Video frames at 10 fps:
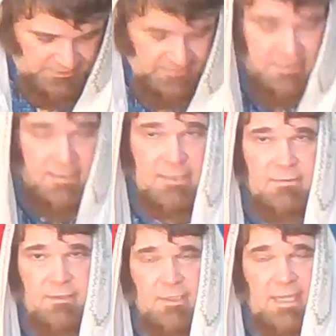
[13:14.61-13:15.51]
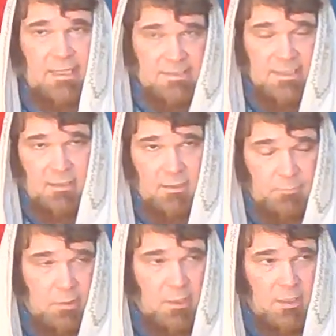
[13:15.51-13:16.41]
And, and you can't tell
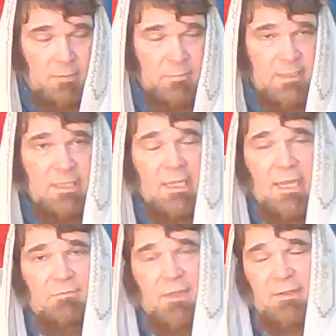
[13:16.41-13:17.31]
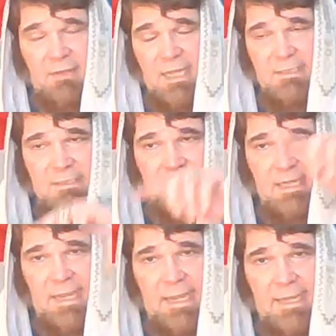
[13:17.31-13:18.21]
apart, but at the last
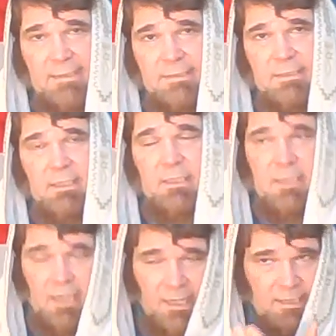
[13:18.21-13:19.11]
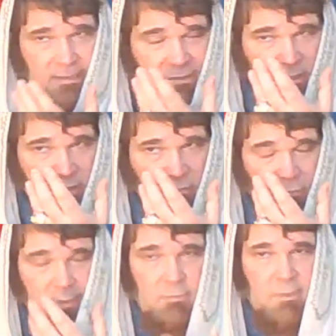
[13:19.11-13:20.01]
days, God is
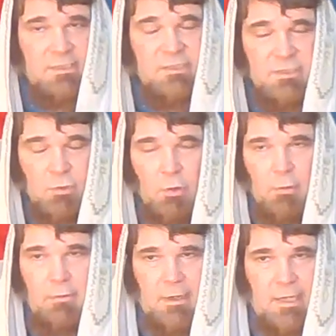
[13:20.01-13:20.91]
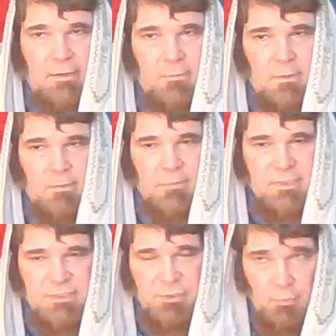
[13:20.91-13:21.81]
restore,
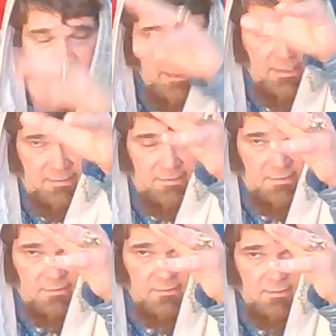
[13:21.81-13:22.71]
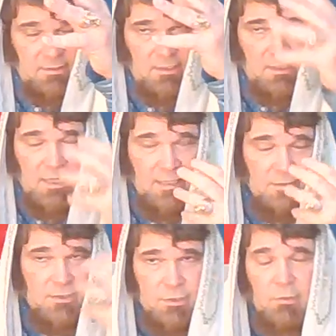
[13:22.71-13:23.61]
restoring us
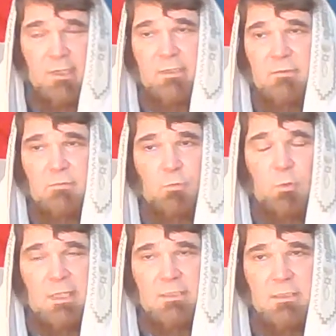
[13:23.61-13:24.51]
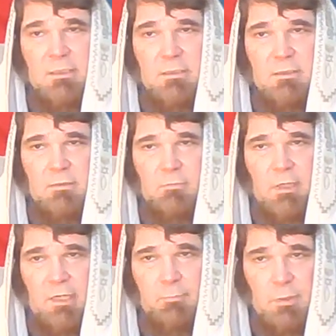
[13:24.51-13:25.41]
and showing what
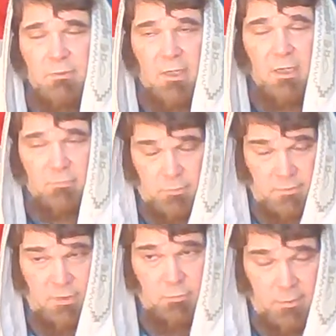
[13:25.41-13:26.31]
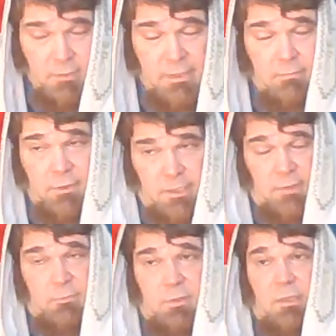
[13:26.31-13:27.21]
where you belong, the really where
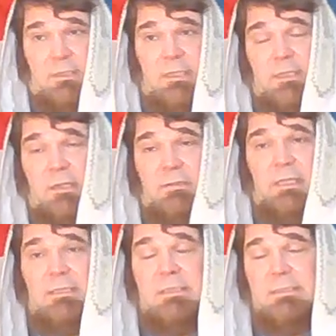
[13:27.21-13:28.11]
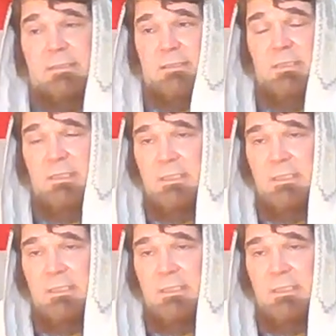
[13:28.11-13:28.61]
you belong, you know, not just